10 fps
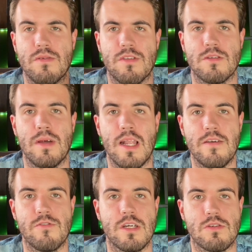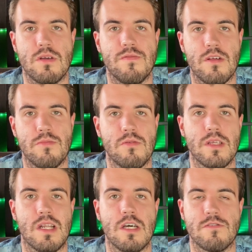That's a bit late for an ice cream, but probably
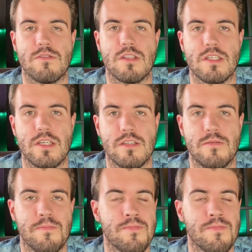it's the last run of the season.